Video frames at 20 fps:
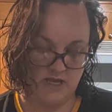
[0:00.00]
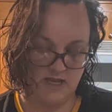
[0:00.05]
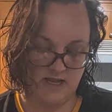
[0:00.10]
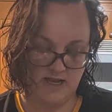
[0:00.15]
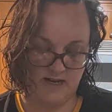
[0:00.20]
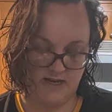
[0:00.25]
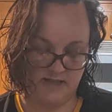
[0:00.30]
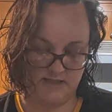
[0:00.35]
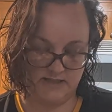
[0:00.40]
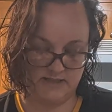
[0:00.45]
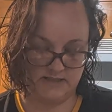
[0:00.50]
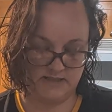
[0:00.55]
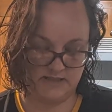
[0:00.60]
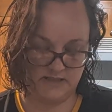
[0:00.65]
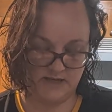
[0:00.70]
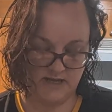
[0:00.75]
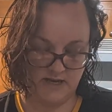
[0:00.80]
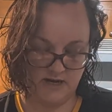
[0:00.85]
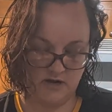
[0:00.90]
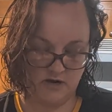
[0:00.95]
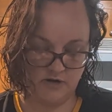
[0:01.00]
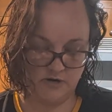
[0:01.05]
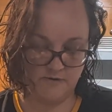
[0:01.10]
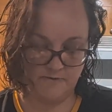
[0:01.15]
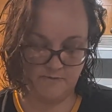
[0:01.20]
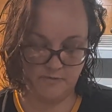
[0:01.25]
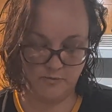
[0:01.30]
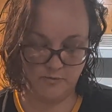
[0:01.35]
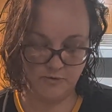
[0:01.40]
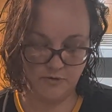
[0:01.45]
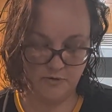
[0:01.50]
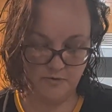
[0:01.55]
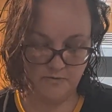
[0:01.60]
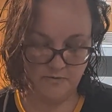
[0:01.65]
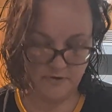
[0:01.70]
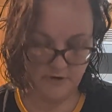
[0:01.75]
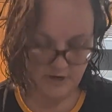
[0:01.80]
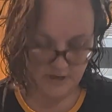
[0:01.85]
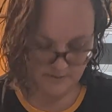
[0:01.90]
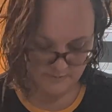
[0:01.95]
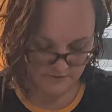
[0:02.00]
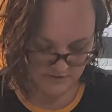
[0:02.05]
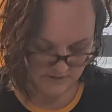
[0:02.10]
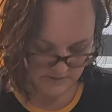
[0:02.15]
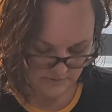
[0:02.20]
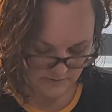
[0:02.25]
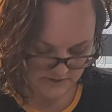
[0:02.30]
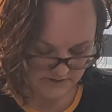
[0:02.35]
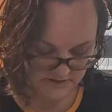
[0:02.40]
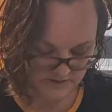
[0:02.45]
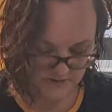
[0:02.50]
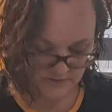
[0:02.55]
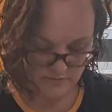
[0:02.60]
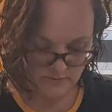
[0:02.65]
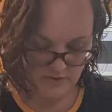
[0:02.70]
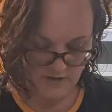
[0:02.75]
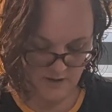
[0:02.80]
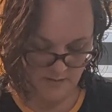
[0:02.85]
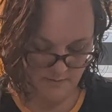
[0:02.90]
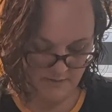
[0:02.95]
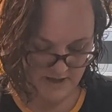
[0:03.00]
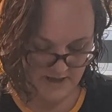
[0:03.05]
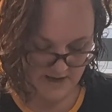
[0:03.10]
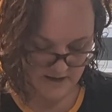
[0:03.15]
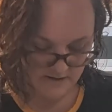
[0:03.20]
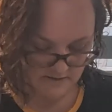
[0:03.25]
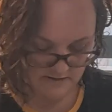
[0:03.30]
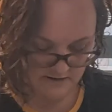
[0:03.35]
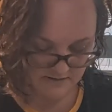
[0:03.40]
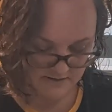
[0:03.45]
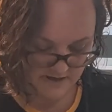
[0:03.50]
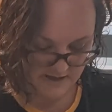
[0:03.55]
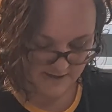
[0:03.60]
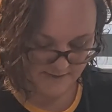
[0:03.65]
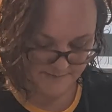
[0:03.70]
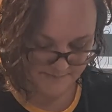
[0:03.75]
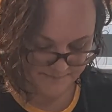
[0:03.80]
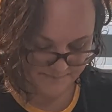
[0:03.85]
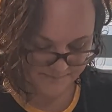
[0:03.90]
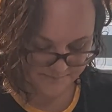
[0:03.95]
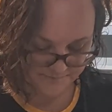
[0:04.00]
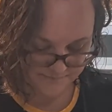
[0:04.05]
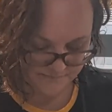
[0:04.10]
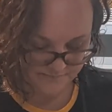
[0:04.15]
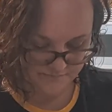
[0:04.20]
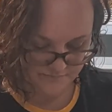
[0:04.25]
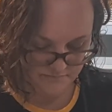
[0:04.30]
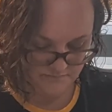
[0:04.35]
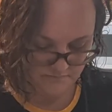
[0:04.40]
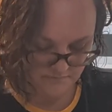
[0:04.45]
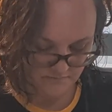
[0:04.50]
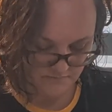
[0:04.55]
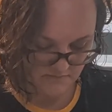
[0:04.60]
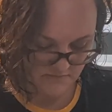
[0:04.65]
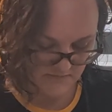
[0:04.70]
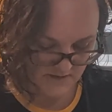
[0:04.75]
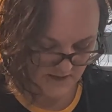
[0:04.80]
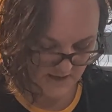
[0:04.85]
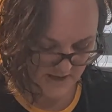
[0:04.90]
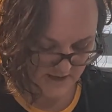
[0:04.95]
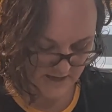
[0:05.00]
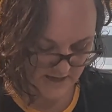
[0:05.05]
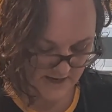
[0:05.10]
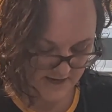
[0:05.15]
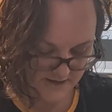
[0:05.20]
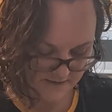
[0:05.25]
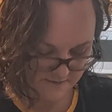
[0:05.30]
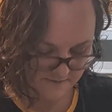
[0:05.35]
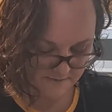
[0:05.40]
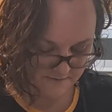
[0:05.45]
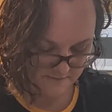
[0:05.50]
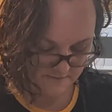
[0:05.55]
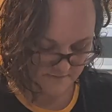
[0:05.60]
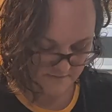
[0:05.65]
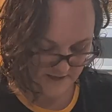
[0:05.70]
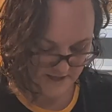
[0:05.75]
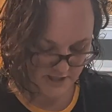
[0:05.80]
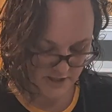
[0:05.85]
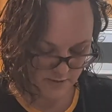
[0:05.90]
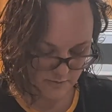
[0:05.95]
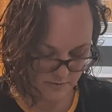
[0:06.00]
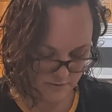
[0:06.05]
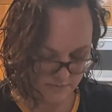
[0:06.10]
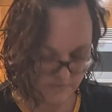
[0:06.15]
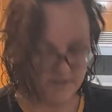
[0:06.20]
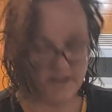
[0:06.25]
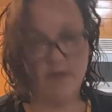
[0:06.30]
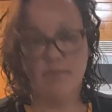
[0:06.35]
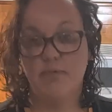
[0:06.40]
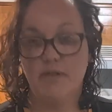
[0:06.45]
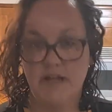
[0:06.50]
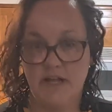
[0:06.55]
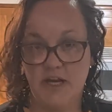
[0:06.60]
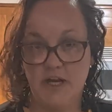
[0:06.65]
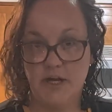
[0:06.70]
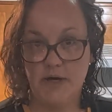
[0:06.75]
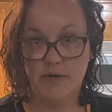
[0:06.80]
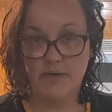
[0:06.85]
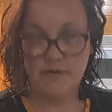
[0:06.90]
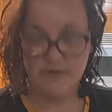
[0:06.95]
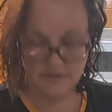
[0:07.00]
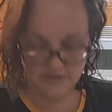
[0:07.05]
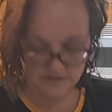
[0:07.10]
and it's kind of hard to fold over, I'm just going to cup my hand around it and kind of like you would with like Play-Doh,